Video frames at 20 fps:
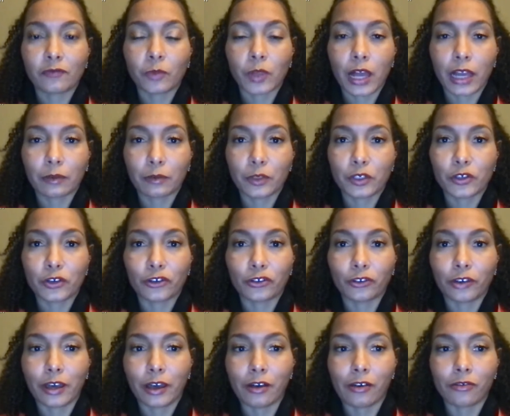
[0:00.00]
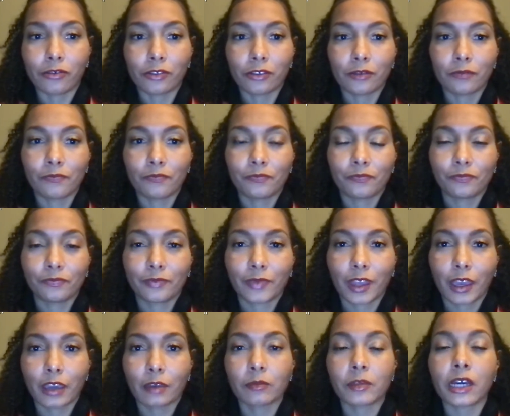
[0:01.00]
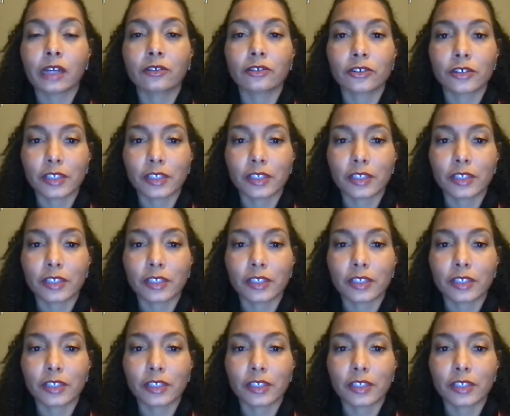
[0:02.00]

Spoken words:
of Black Maternal Health. I am Dr.